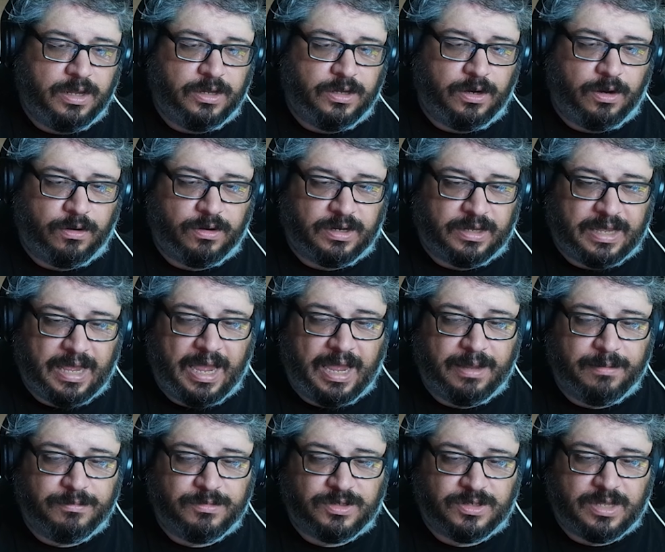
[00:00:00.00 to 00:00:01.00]
the
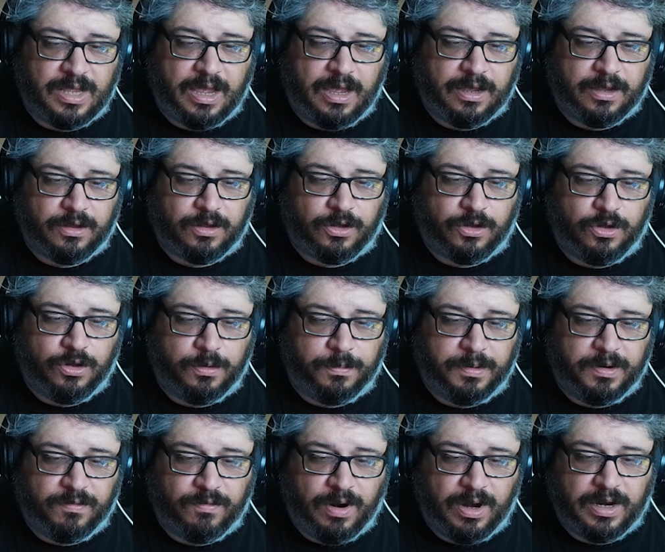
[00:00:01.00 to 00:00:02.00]
games that could
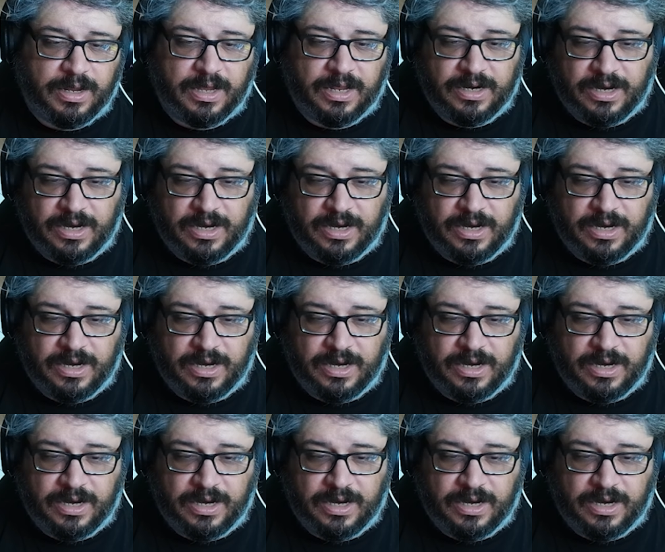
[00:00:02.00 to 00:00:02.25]
be running,